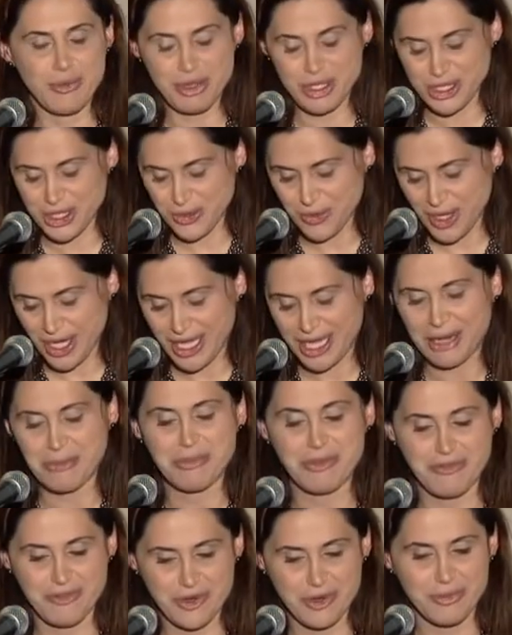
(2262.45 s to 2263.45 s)

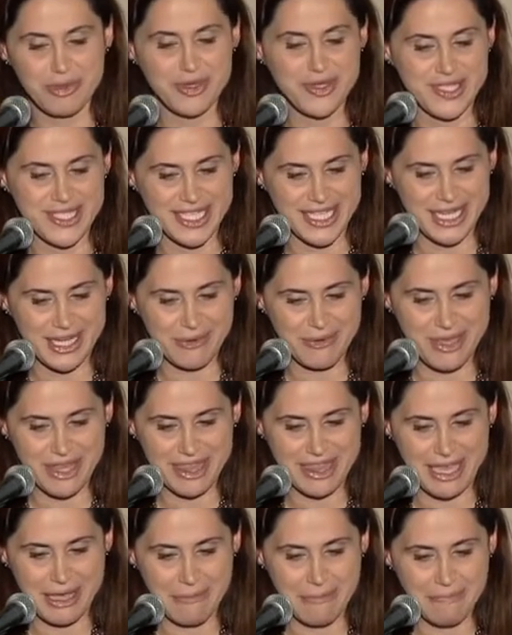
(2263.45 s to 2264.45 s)
OBGYN before proceeding
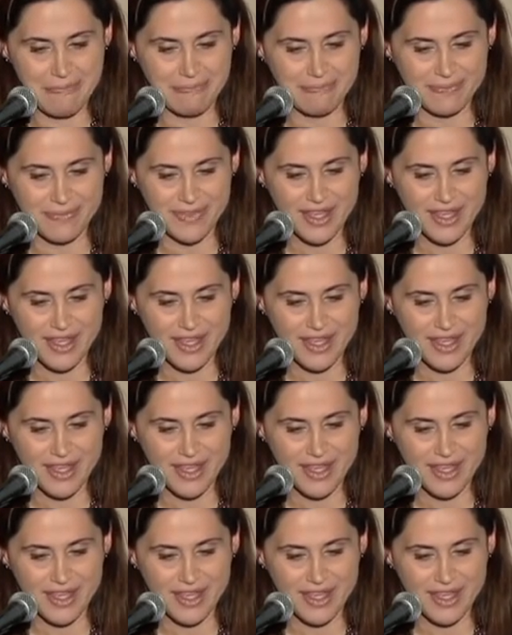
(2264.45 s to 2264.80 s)
with them.